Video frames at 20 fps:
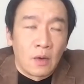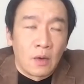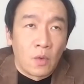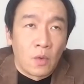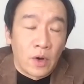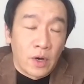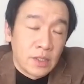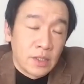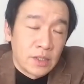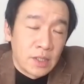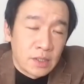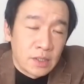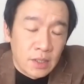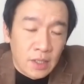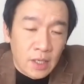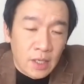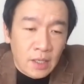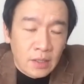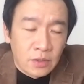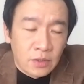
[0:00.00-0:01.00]
Whereas as
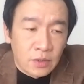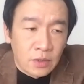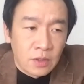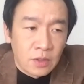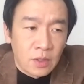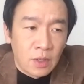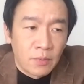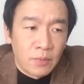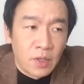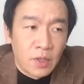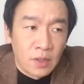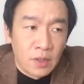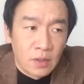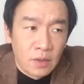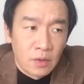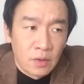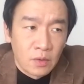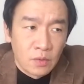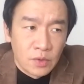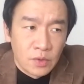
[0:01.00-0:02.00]
an actor, I mean,
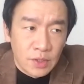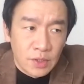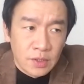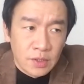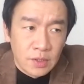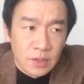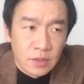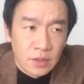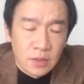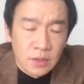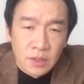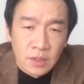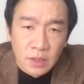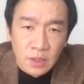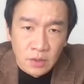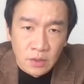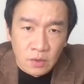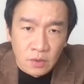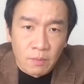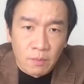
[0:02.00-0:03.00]
you just
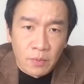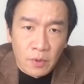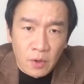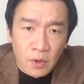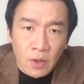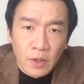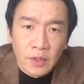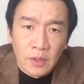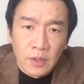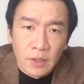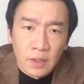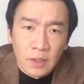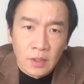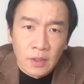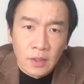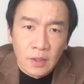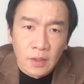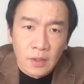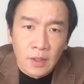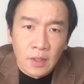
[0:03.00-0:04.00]
see your part in it.
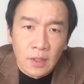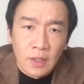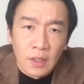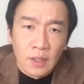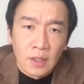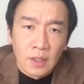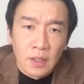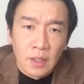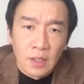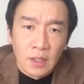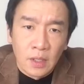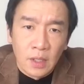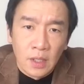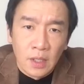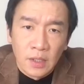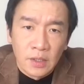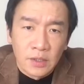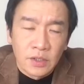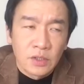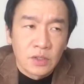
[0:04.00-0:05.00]
And it,
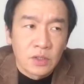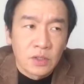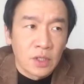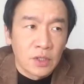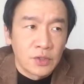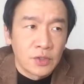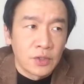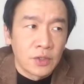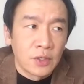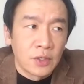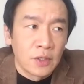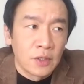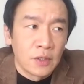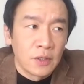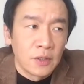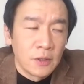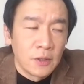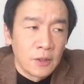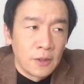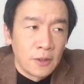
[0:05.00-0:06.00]
it is such
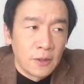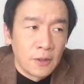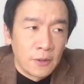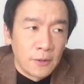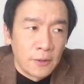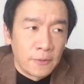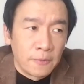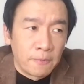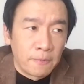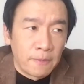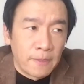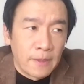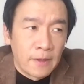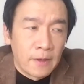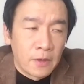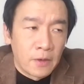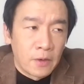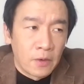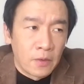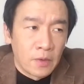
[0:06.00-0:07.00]
a,
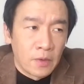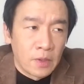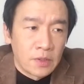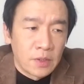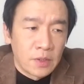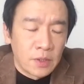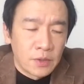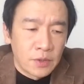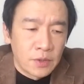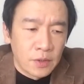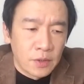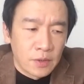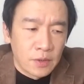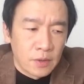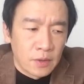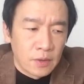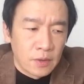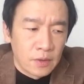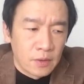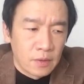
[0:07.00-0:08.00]
you know, it's such
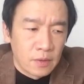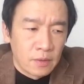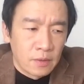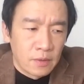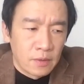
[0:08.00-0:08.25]
a